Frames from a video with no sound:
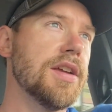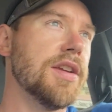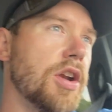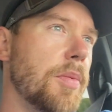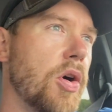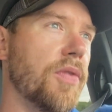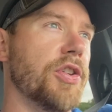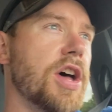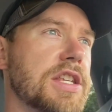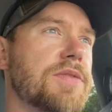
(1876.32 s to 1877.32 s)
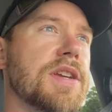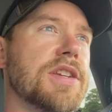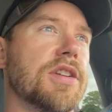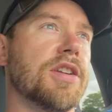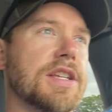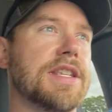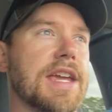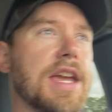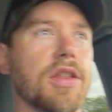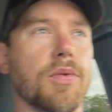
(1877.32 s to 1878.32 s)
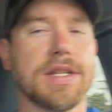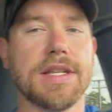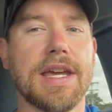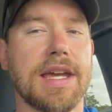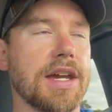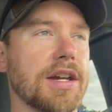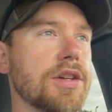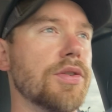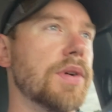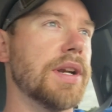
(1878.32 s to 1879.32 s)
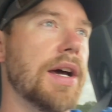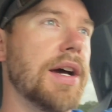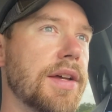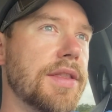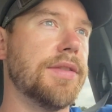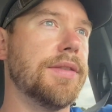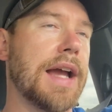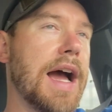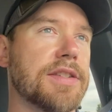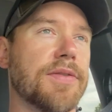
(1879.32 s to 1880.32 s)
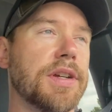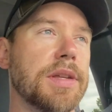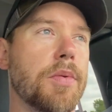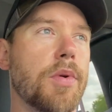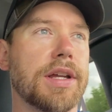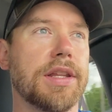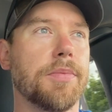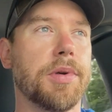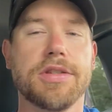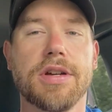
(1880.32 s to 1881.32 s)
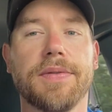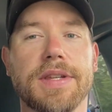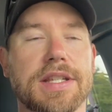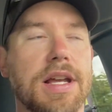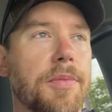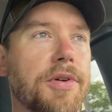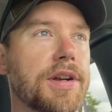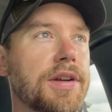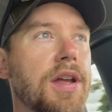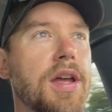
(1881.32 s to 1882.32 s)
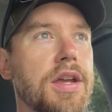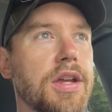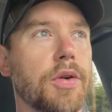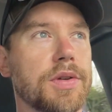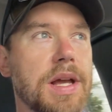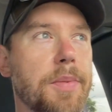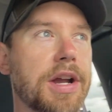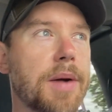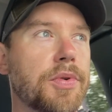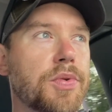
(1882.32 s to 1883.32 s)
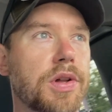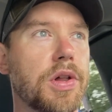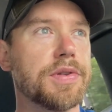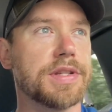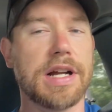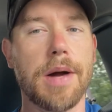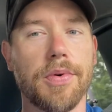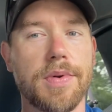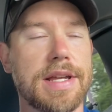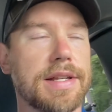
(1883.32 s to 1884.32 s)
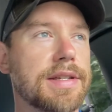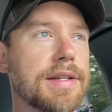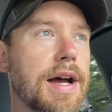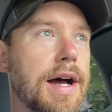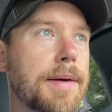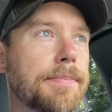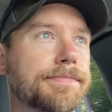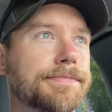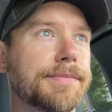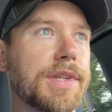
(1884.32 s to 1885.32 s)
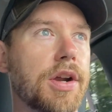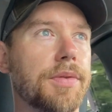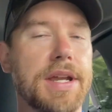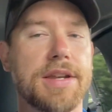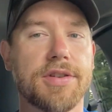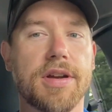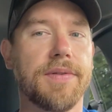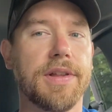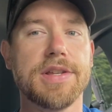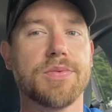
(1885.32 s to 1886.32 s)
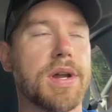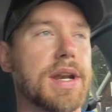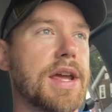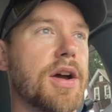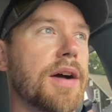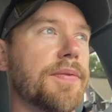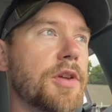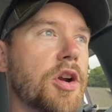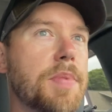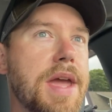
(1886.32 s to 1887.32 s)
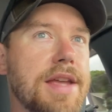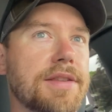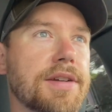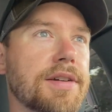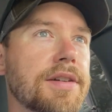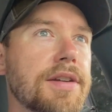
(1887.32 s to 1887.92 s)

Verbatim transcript: You know, my whole philosophy is, you know, you take care of the ones that take care of you, and uh, the guys have really been working their butts off this summer, and, you know, summer coming to a close in a couple weeks, um, you know, they deserve at least one day off, you know, paid to